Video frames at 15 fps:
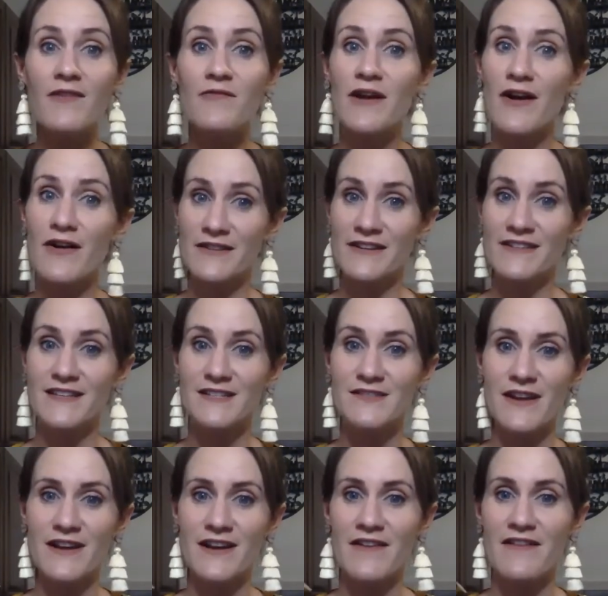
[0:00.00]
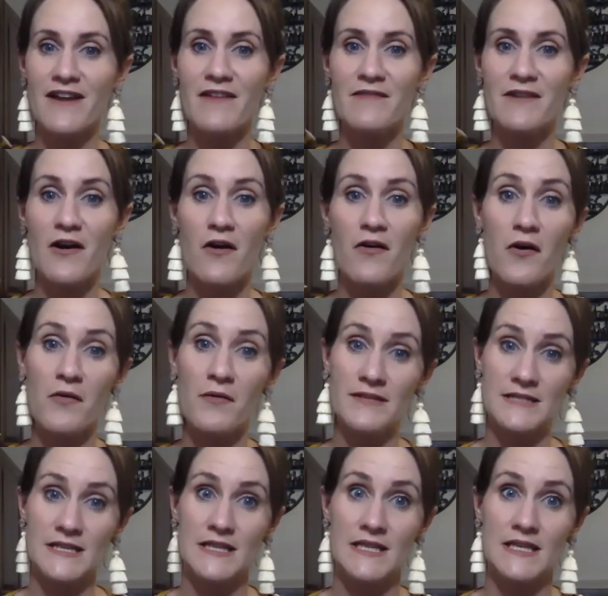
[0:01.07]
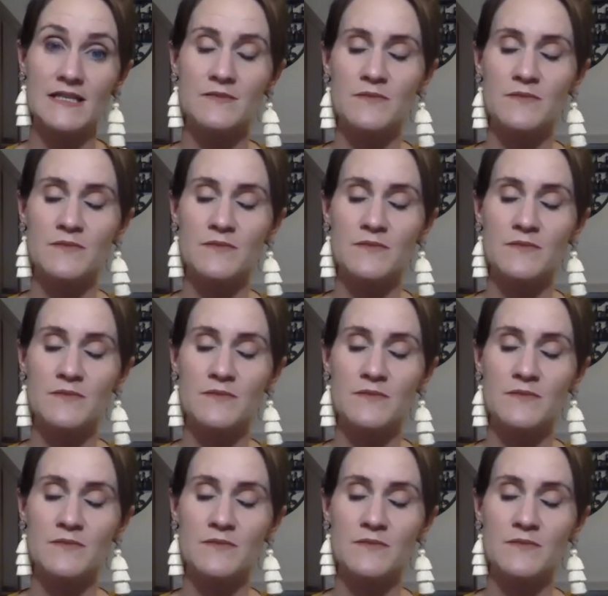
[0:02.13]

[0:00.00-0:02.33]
We all need this right now, right? We all always need this.